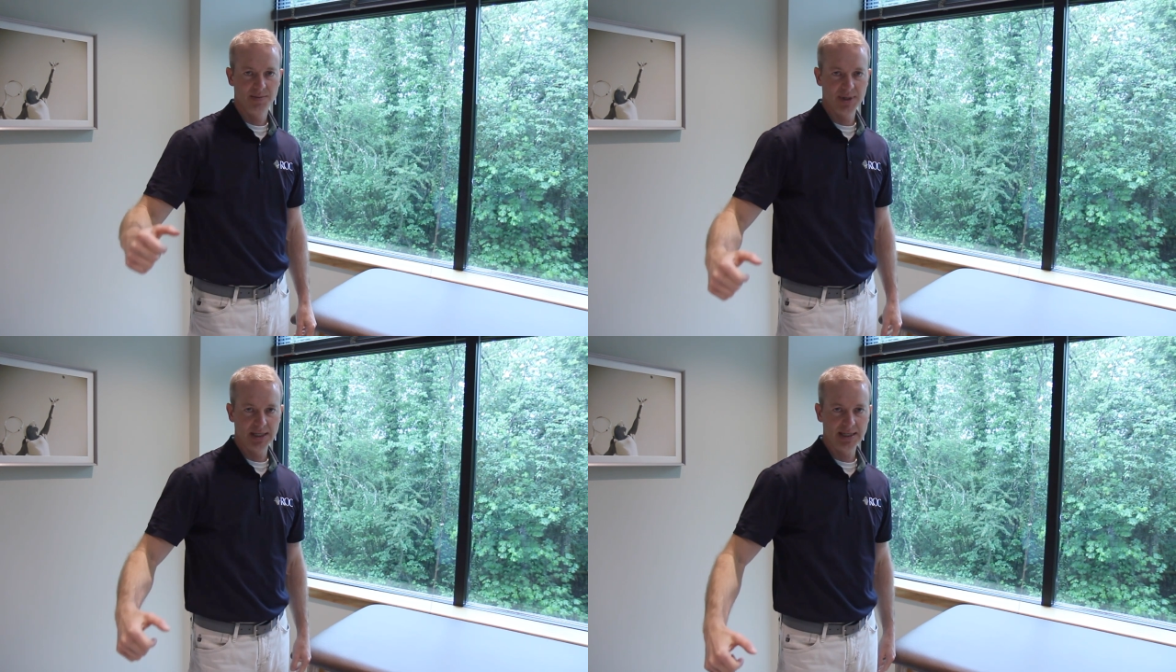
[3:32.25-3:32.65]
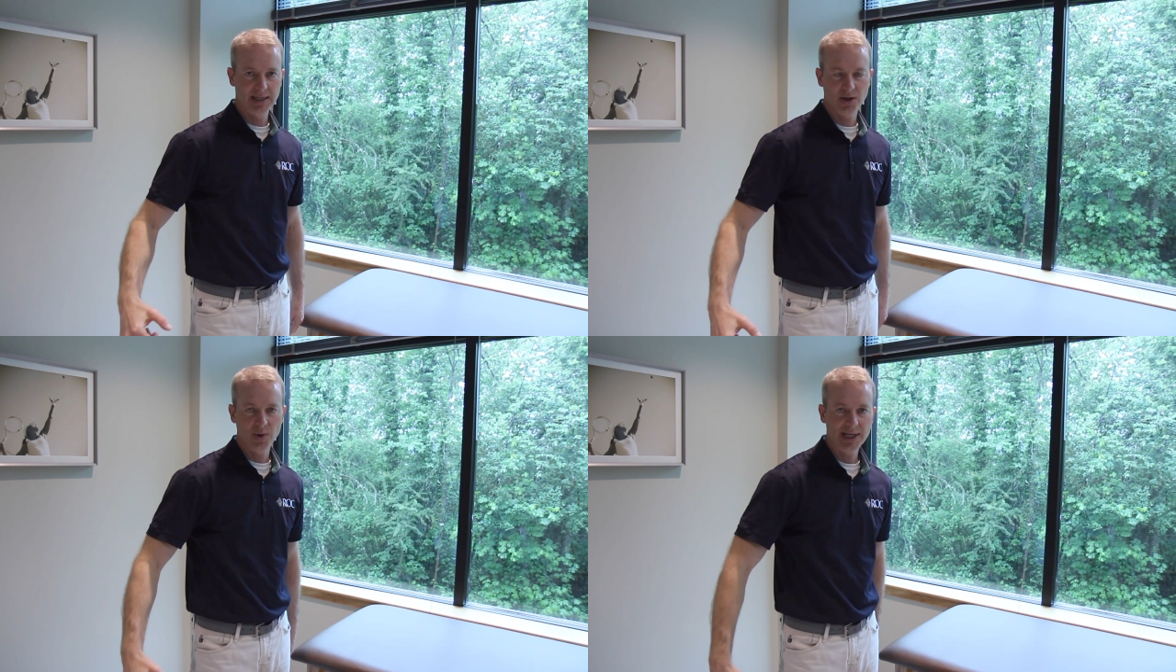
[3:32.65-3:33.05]
but
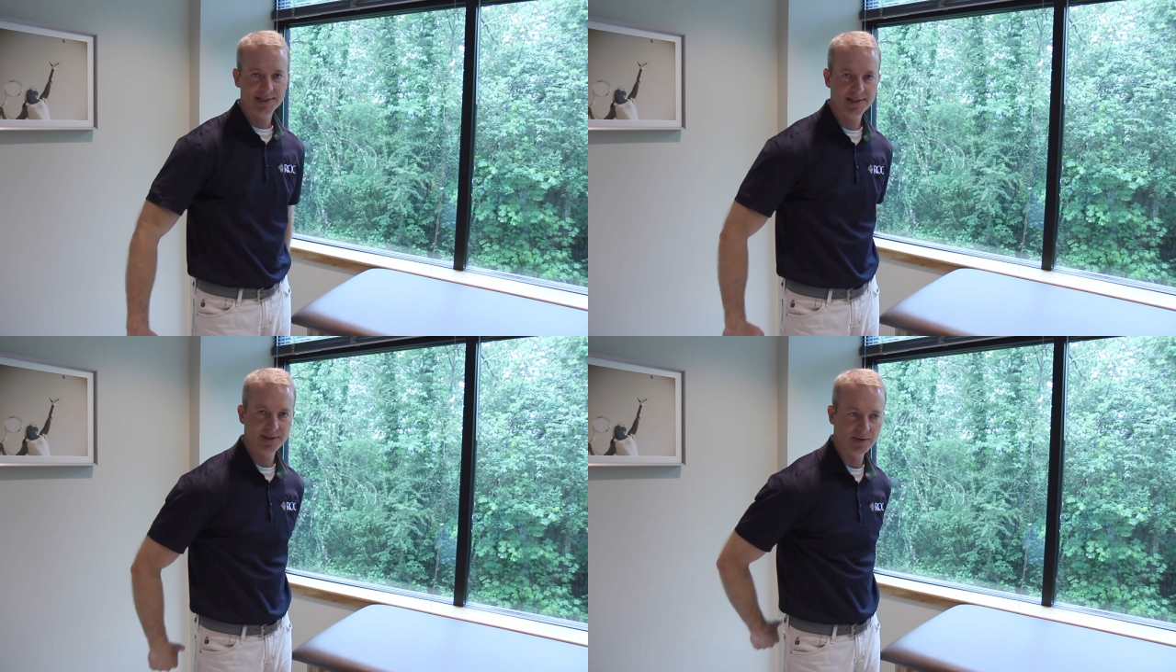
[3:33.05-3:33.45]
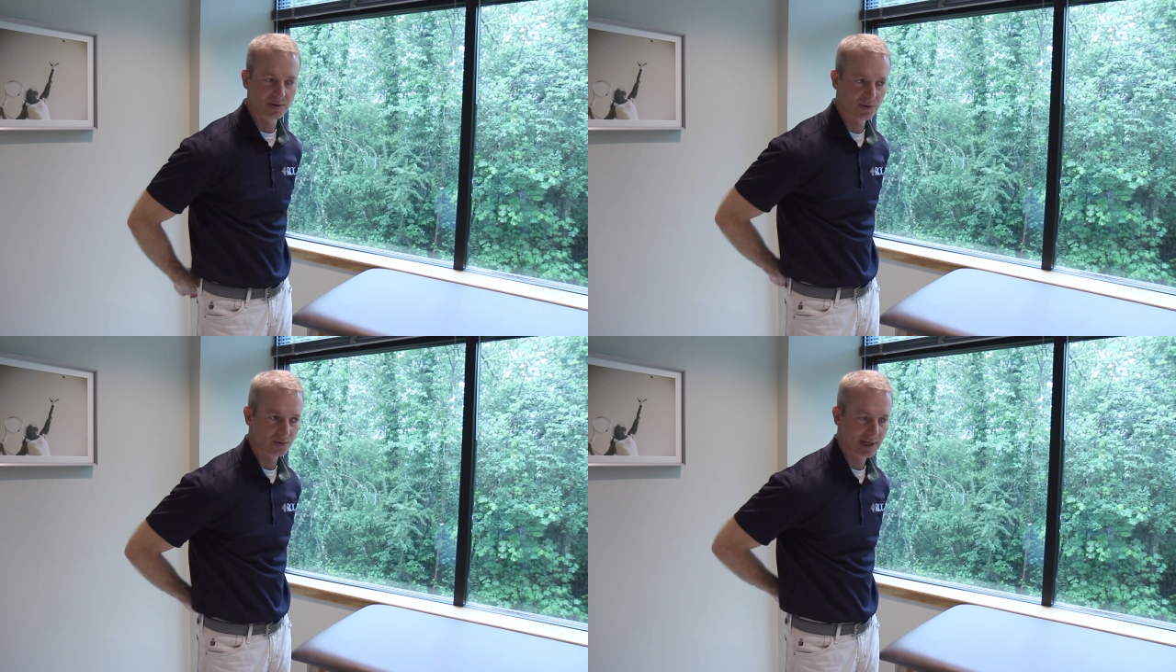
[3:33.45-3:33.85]
it equates
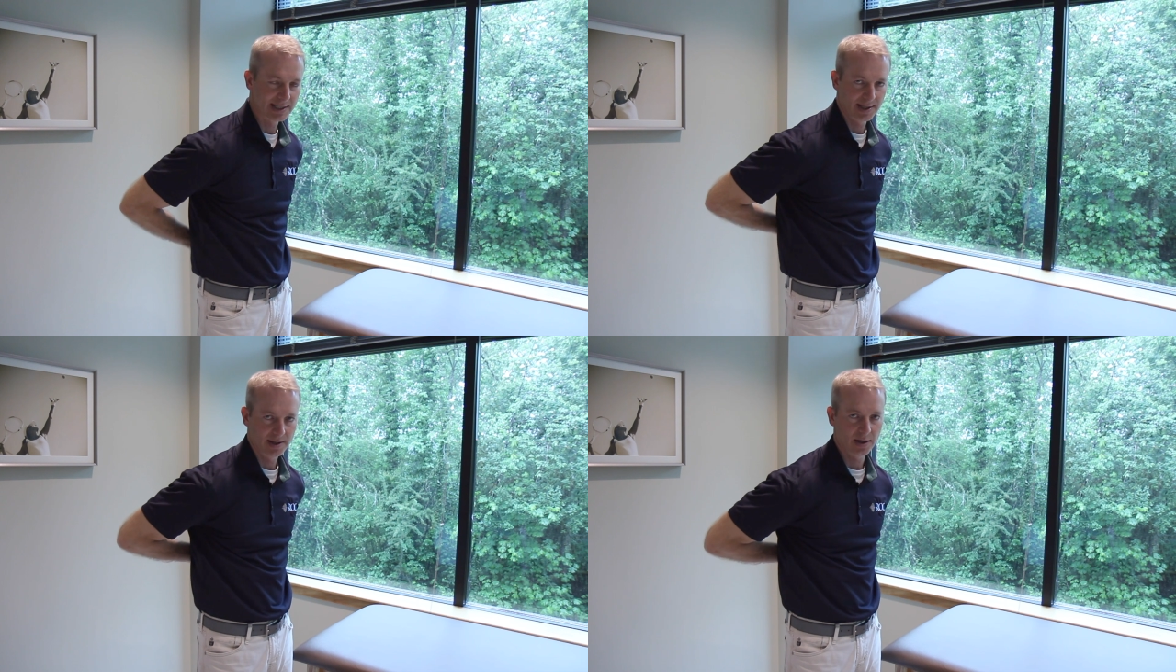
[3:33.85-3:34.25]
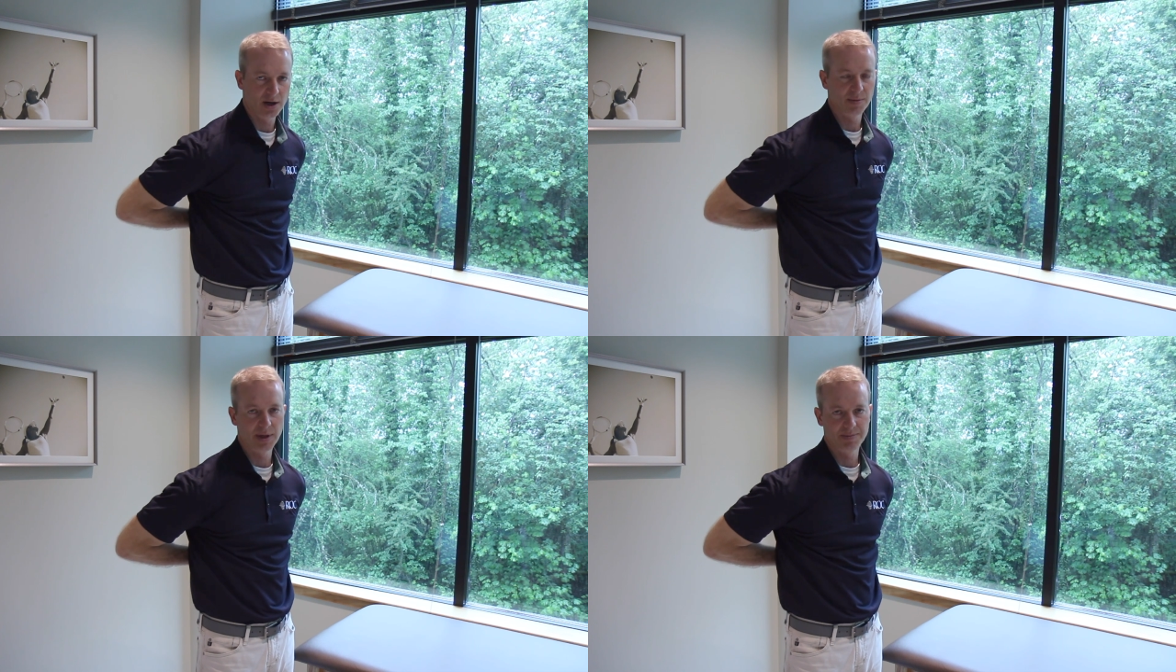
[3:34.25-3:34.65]
to raising the
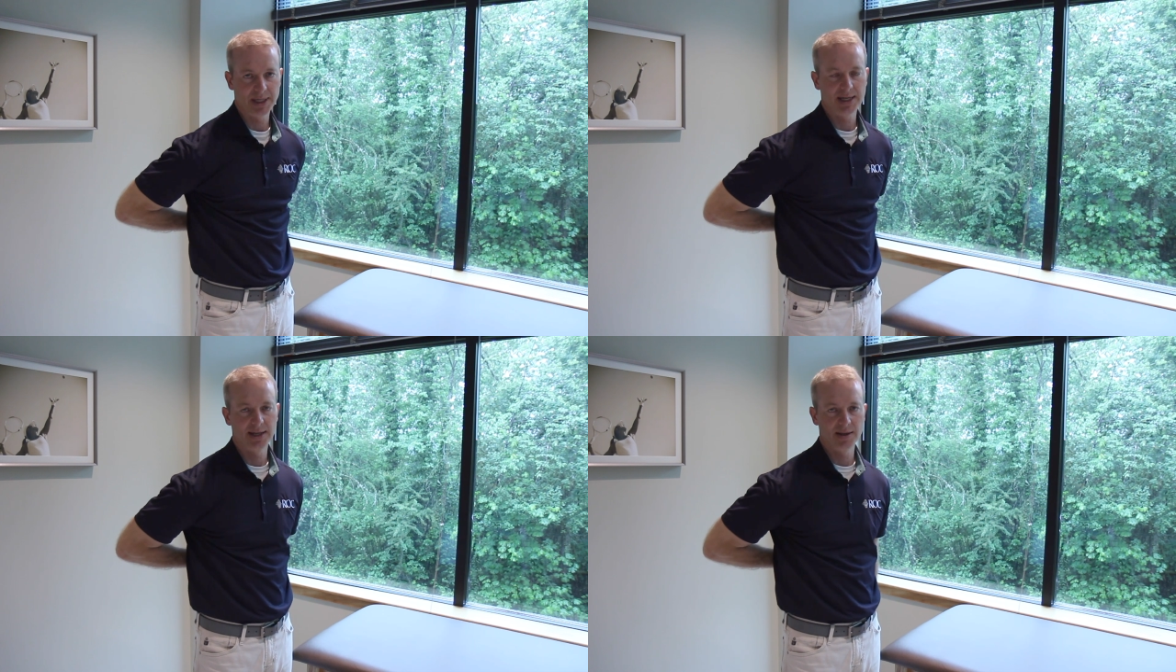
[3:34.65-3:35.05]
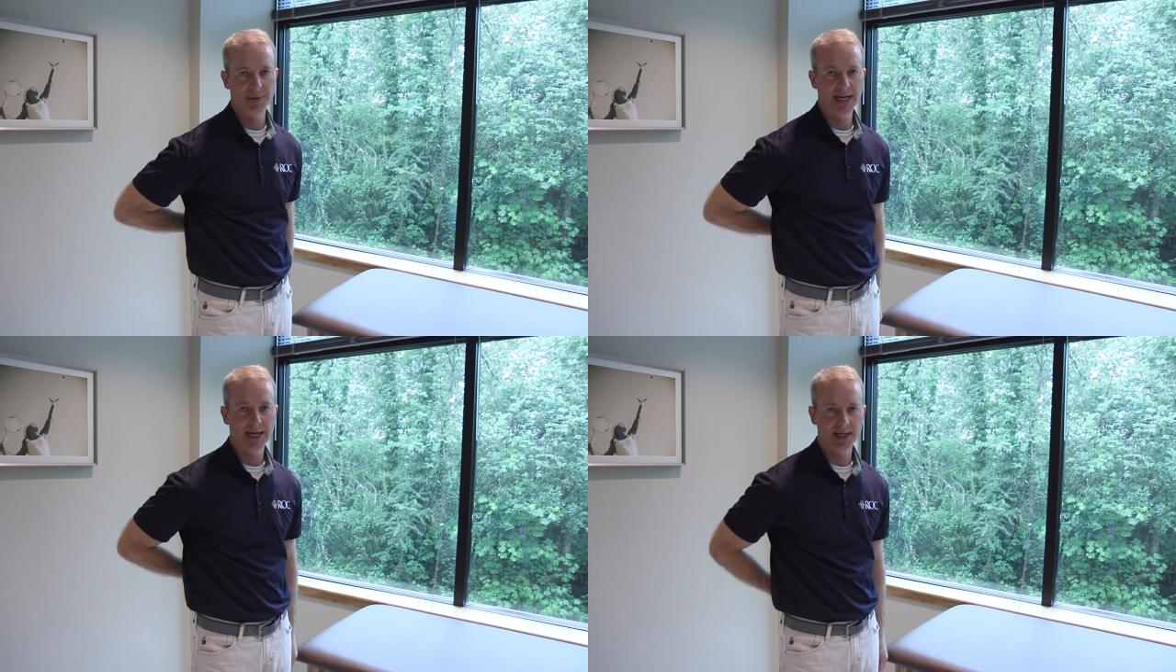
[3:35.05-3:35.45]
arm up behind the
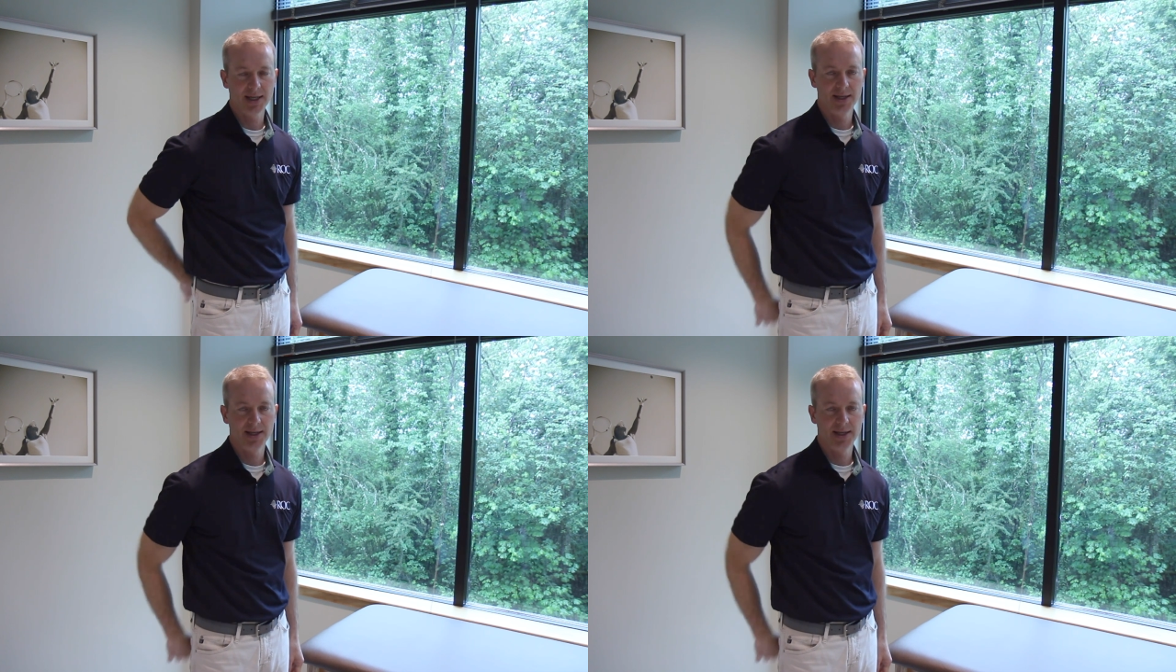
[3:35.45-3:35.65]
back.